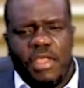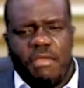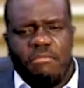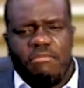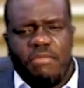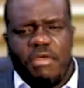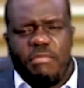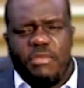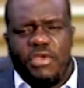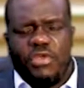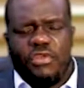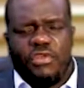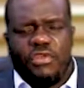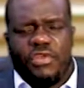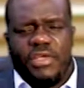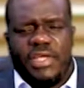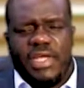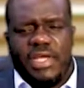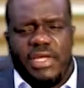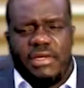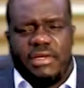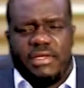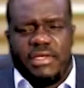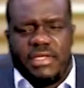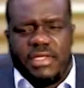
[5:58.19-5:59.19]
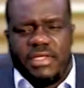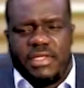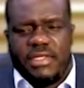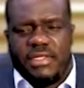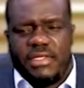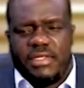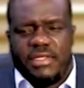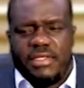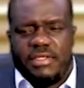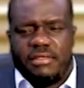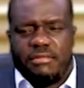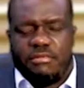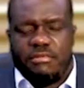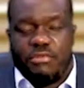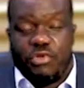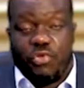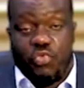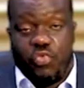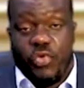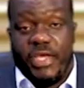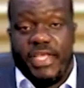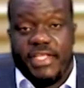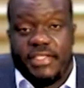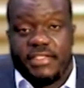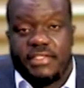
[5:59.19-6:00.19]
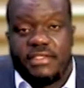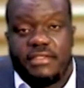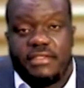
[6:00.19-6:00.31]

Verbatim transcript: Maybe you're not hearing anything, but wait.